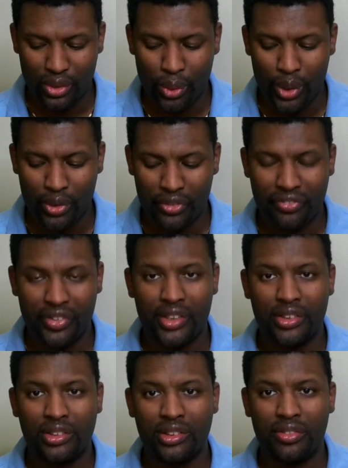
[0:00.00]
we
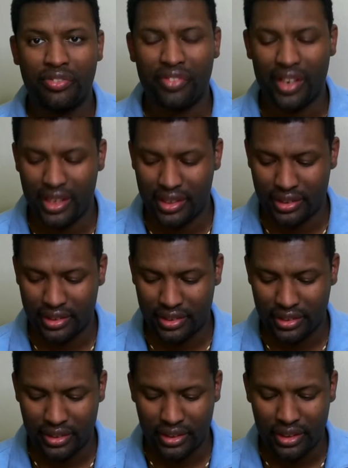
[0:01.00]
refuse to face,
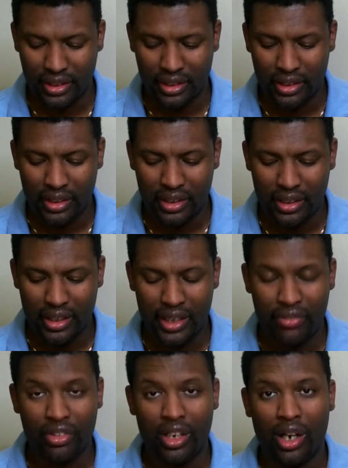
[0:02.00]

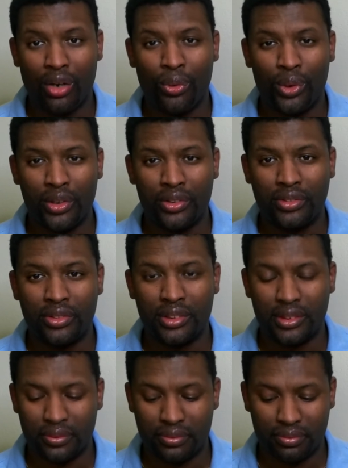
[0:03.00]
even our wounds.